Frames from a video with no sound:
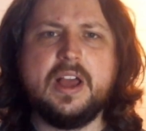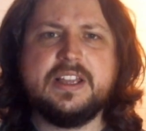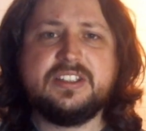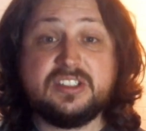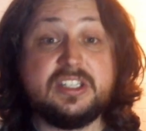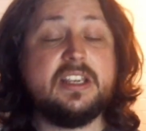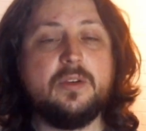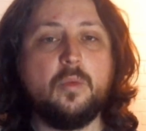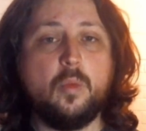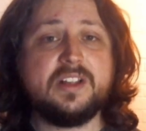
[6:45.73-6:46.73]
see
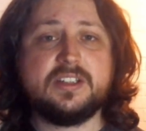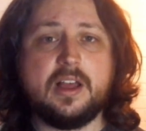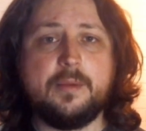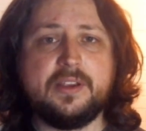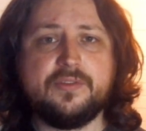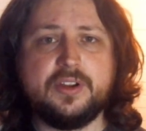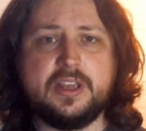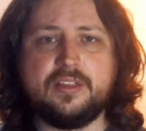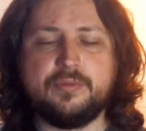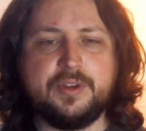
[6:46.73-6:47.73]
what's coming for
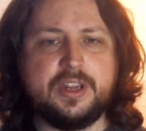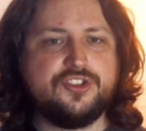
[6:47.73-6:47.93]
E3.